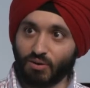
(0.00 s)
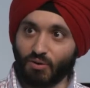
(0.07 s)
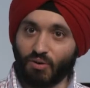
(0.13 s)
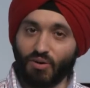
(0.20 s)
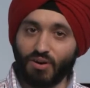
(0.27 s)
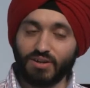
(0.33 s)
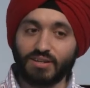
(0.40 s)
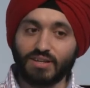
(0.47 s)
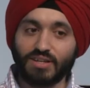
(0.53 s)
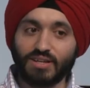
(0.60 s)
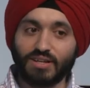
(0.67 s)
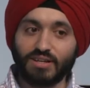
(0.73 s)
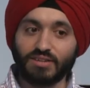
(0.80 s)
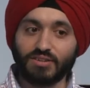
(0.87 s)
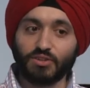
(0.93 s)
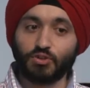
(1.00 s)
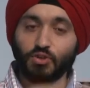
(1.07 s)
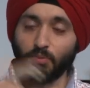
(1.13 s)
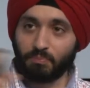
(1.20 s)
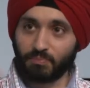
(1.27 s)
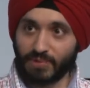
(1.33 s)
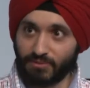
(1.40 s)
or
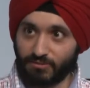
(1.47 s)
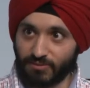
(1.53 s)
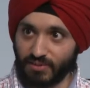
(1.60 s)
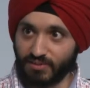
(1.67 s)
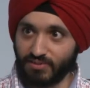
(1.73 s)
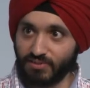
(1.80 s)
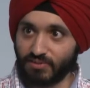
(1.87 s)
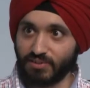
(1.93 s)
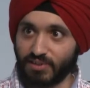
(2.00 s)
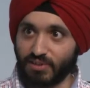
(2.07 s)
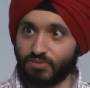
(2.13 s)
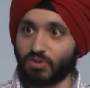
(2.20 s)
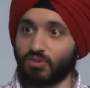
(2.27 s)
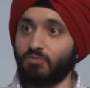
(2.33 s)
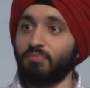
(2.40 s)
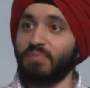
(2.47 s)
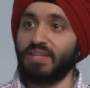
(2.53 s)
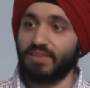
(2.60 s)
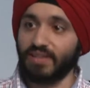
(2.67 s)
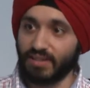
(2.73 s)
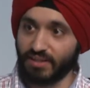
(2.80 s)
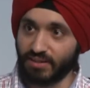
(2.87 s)
group preference is sort of
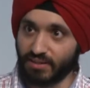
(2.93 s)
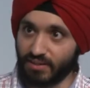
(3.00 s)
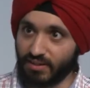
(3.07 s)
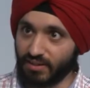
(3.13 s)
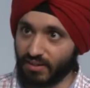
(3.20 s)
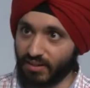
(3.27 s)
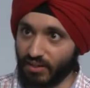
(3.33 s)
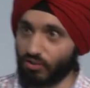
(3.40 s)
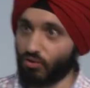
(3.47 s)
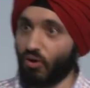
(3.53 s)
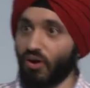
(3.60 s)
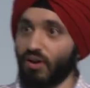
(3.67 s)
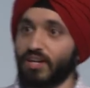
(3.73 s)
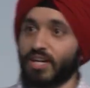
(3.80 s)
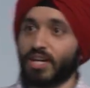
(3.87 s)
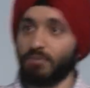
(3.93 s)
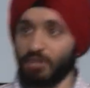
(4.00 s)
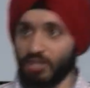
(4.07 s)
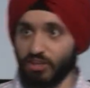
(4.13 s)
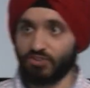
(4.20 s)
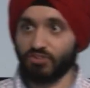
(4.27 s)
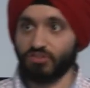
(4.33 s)
missing in all
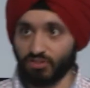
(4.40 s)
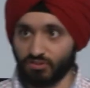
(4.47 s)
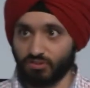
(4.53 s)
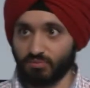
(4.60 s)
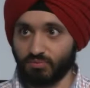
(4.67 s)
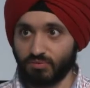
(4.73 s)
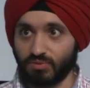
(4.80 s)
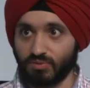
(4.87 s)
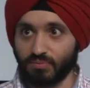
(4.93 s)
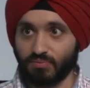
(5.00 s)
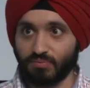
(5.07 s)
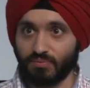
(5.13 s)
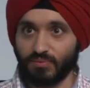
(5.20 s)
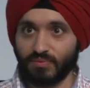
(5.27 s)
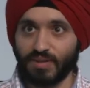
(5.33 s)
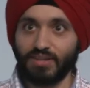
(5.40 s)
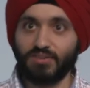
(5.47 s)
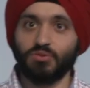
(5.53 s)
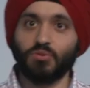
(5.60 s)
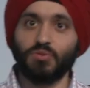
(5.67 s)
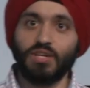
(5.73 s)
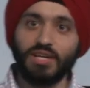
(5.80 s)
recommendation systems, right?
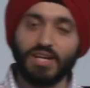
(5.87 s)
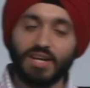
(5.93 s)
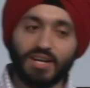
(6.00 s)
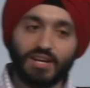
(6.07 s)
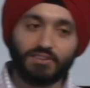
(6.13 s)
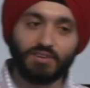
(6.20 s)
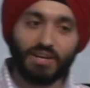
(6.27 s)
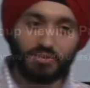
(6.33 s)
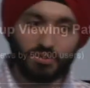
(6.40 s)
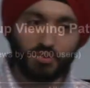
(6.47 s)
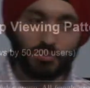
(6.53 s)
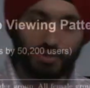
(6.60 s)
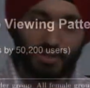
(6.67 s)
So we tried to do